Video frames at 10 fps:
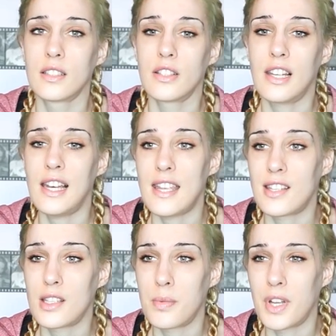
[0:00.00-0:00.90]
the
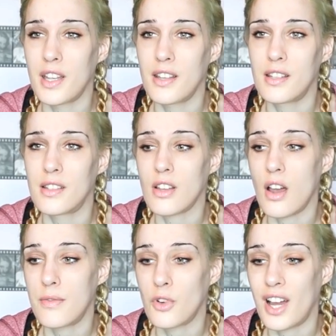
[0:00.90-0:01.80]
least, because
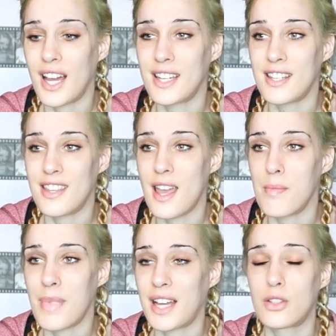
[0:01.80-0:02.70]
I've not had
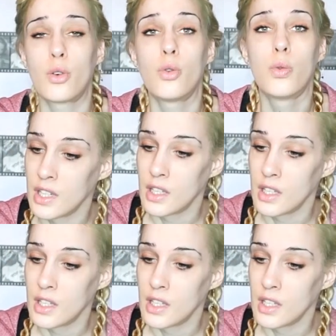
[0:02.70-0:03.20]
them at all.